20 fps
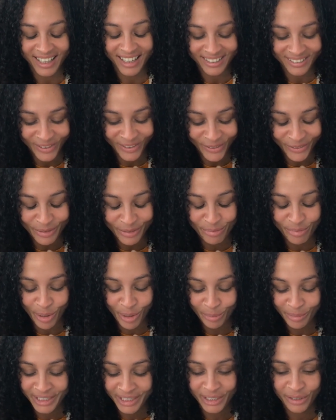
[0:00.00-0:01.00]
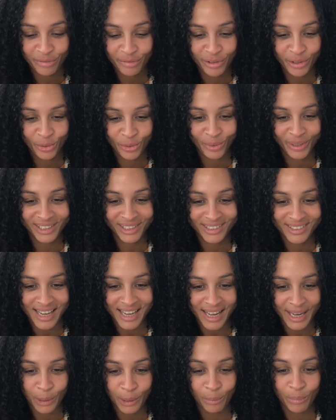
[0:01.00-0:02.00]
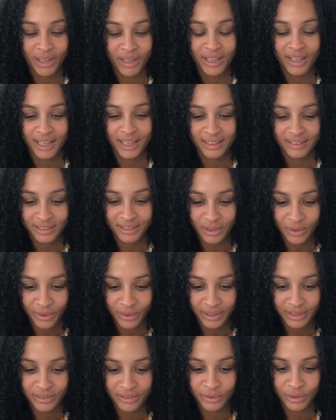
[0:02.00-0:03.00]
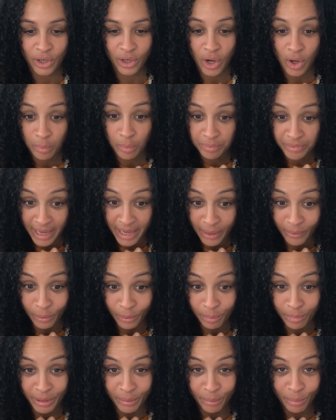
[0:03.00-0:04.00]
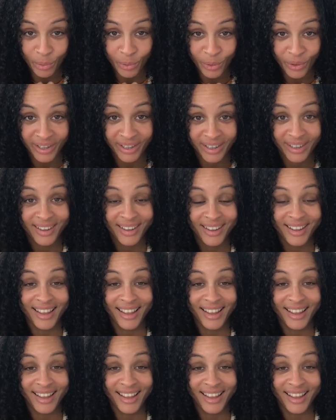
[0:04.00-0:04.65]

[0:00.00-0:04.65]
I know that probably in a few weeks' time, it's going to calm down a bit more.